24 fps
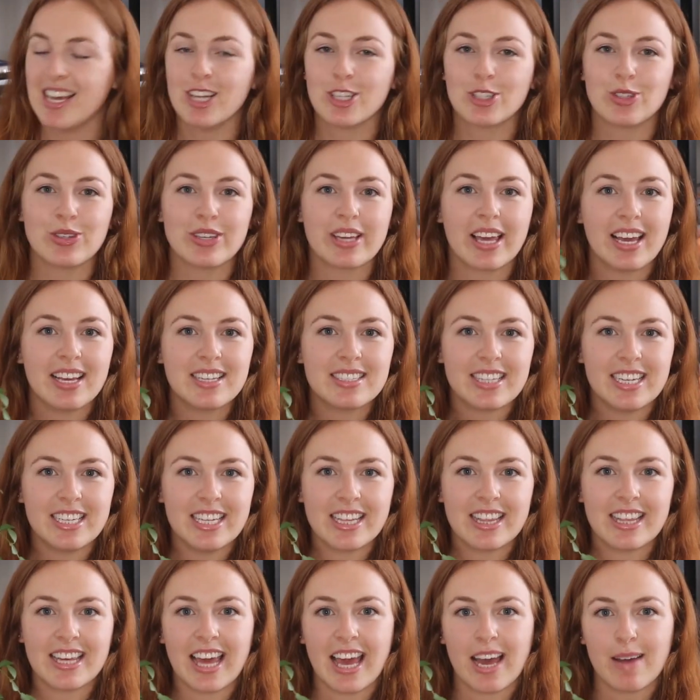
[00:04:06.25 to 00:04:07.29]
So in case
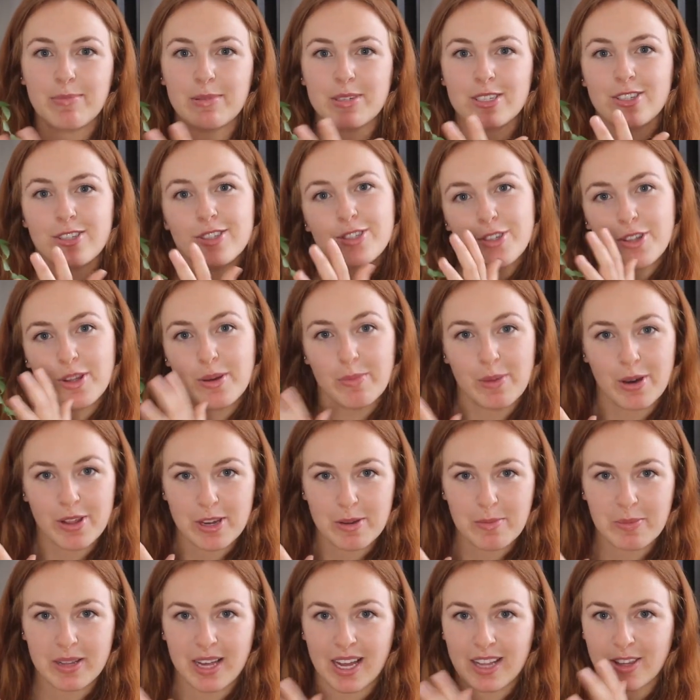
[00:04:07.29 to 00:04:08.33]
anything happens to the
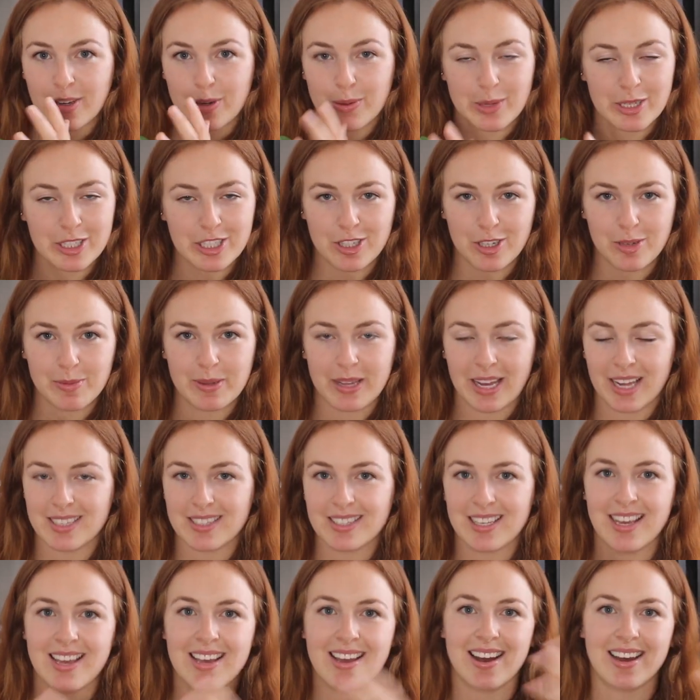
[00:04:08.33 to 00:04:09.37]
mother plant, the original
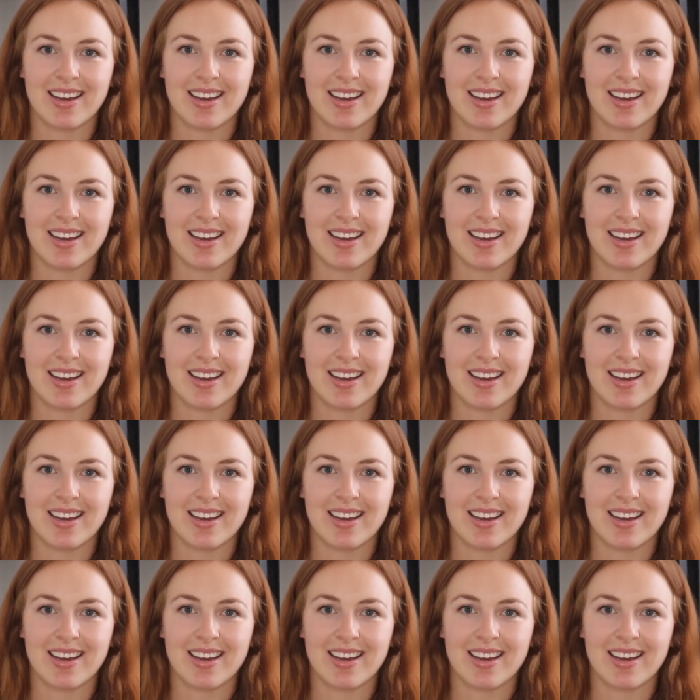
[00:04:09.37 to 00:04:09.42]
plants,